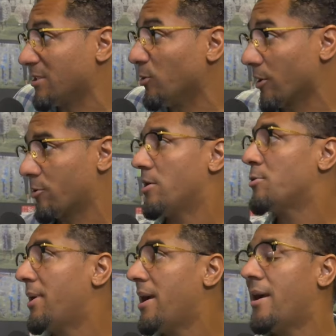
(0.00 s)
as doing
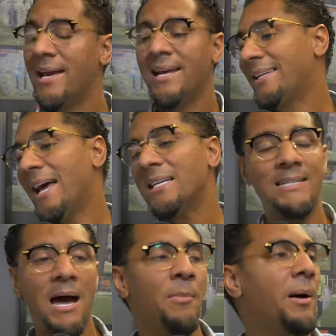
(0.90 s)
credit repair, that's
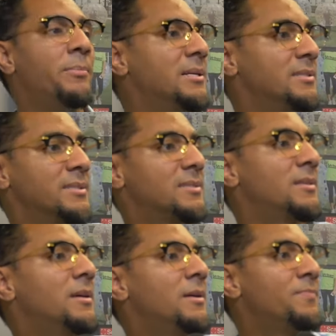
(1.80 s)
not my business.
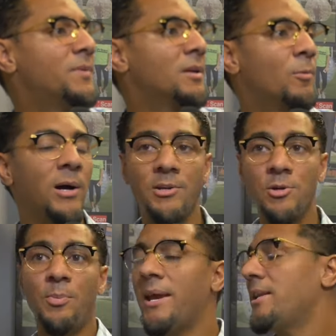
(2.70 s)
Facts. Whether
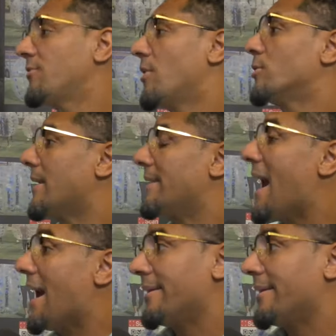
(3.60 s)
you pay these folks or not. I